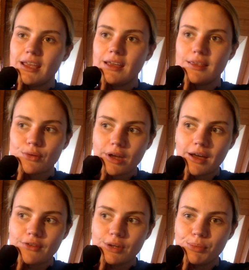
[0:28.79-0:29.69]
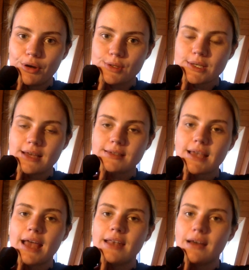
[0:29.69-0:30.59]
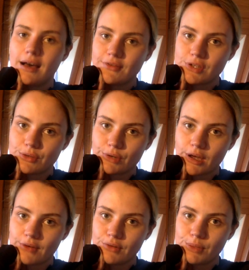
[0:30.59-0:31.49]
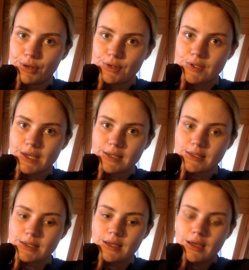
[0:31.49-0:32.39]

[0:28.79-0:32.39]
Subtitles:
in the recovery process and after the recovery process.